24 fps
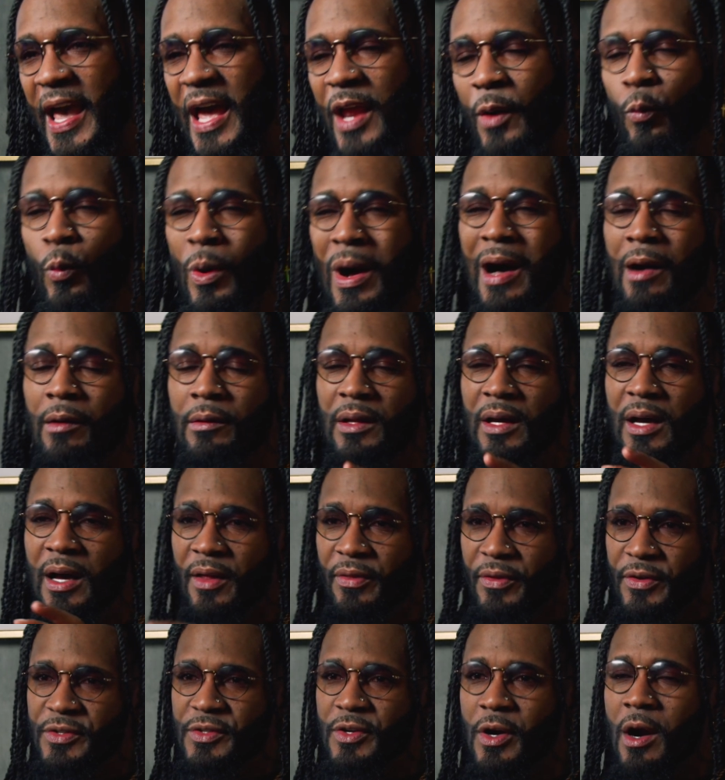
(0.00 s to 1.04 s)
And while
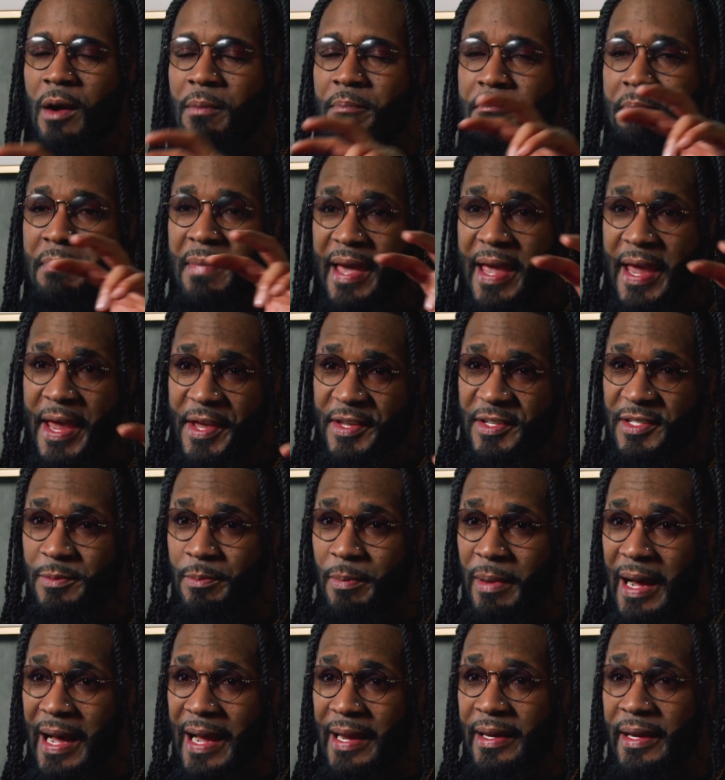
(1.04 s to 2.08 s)
others are amazed
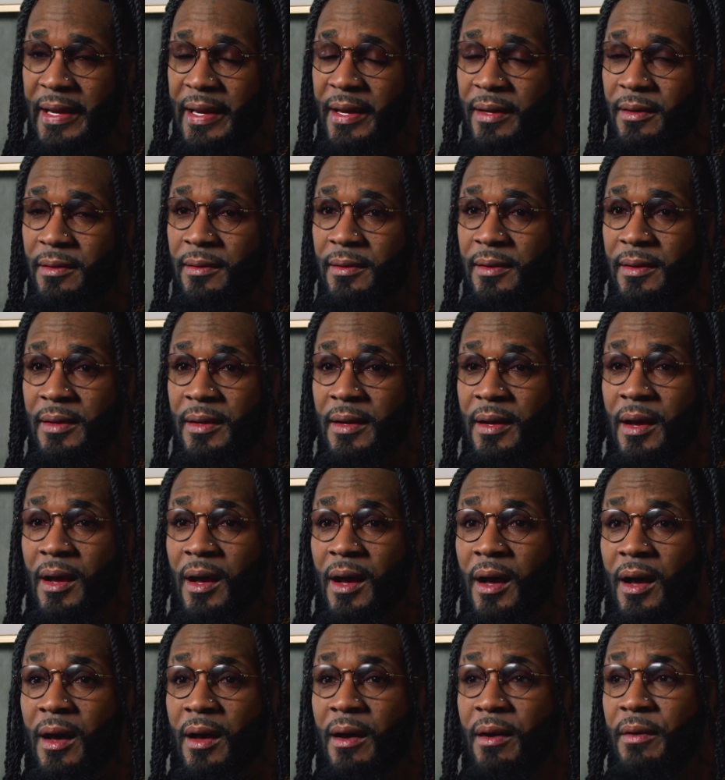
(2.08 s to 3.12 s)
by it,
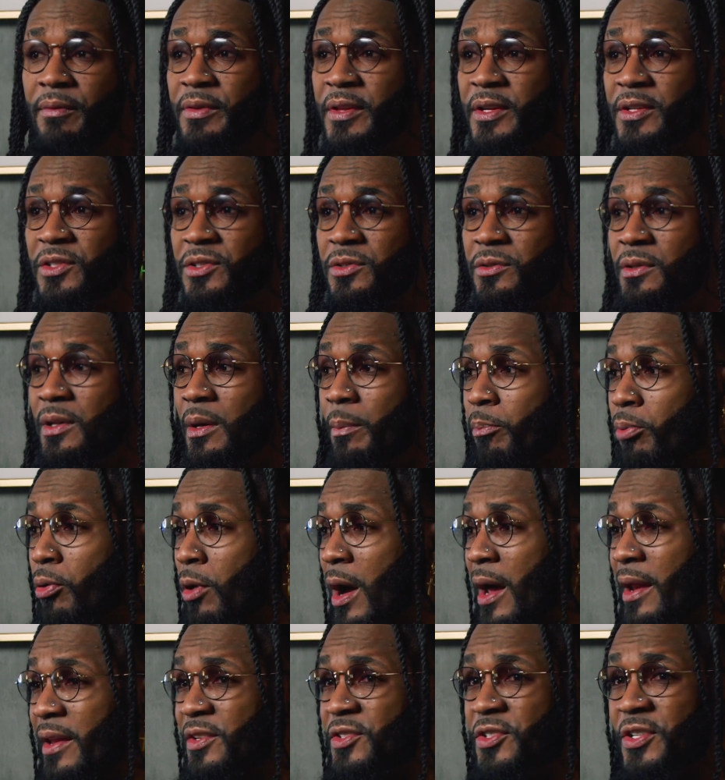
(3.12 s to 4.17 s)
the
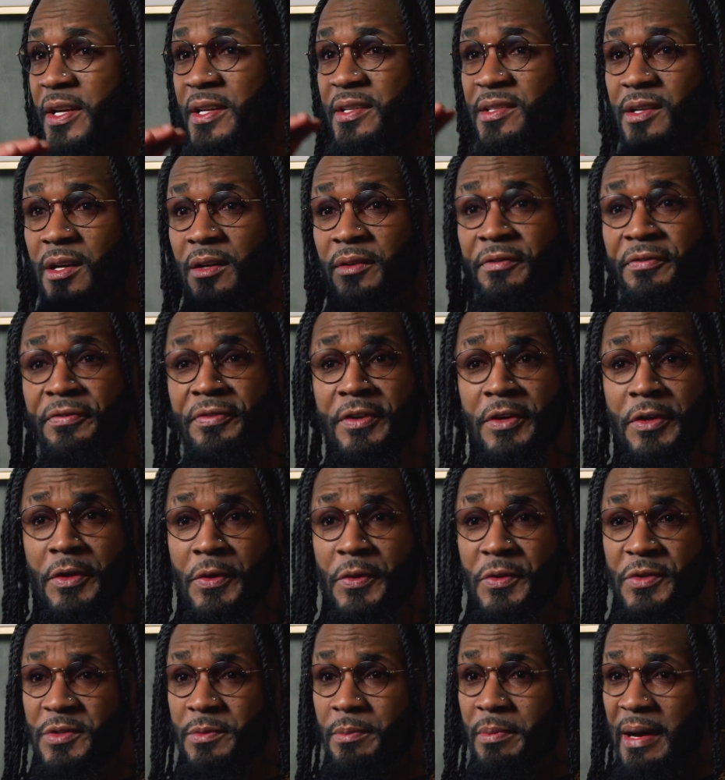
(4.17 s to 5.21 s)
prodigy is
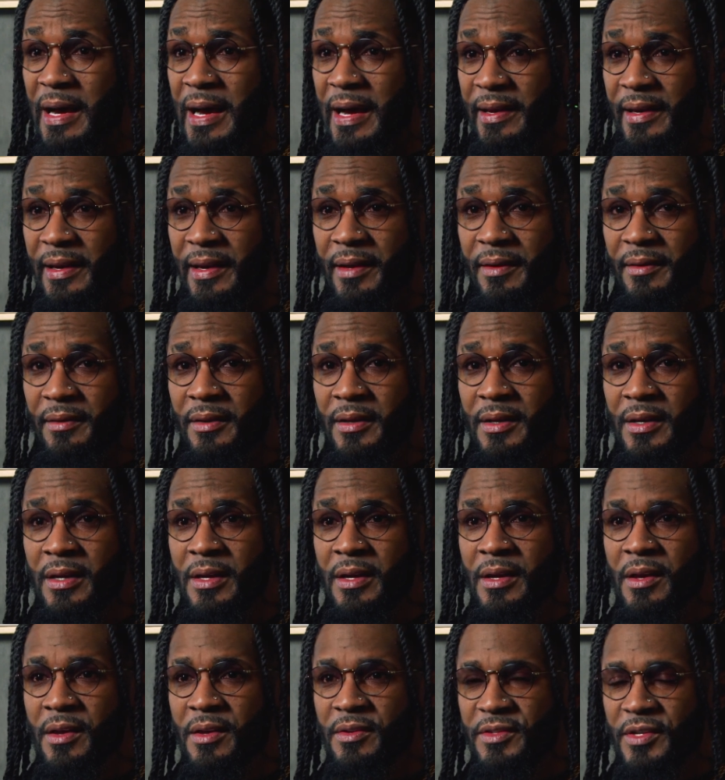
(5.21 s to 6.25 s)
confused by it.
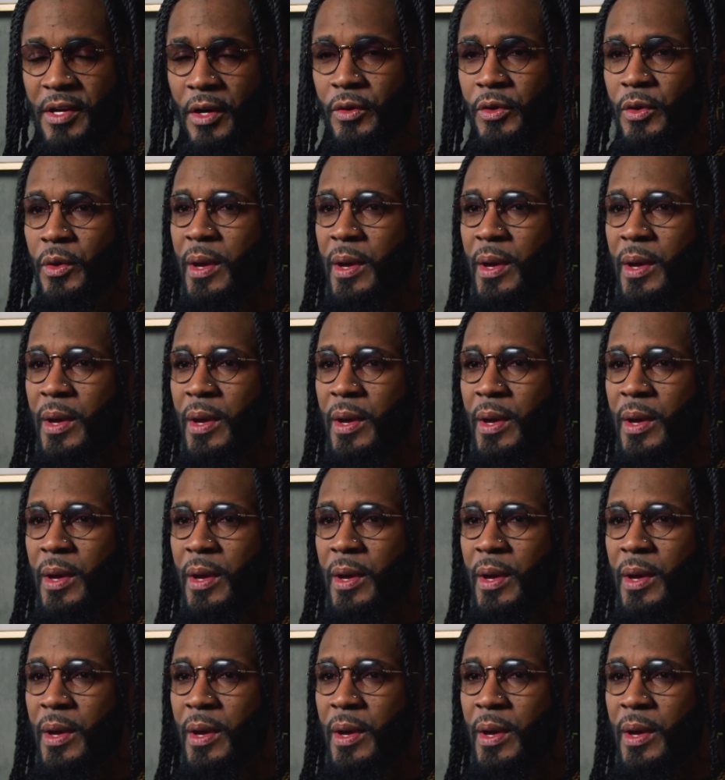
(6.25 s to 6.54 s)
So you